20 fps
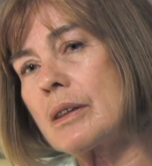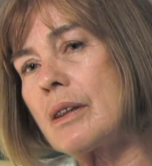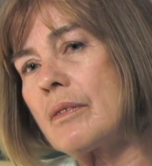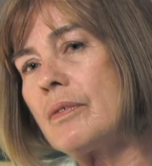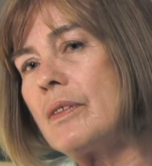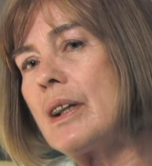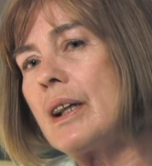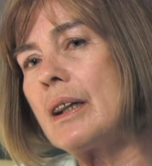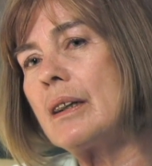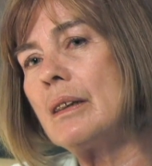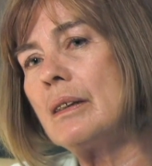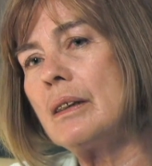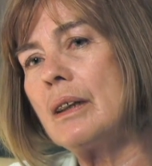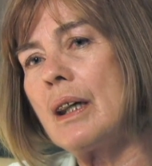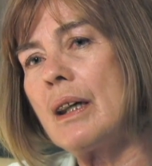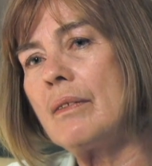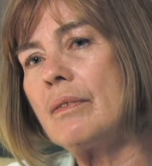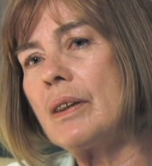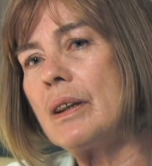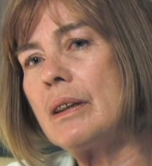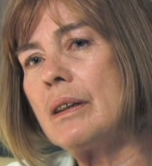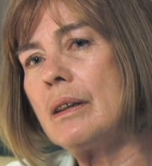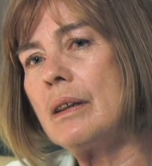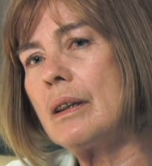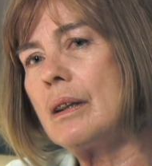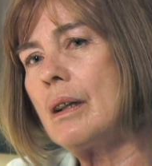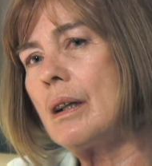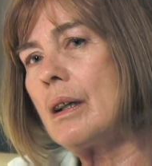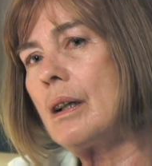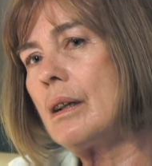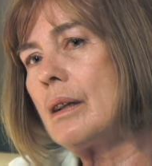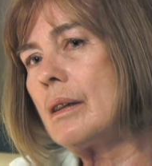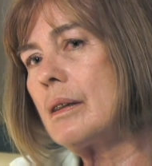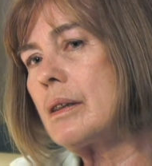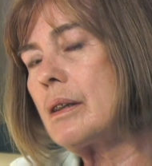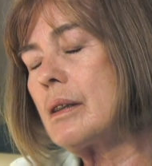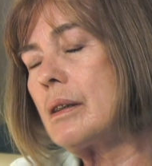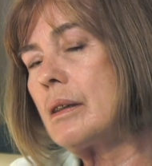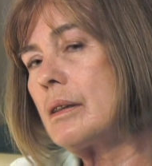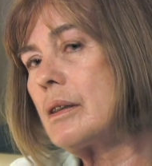of nine eleven uh,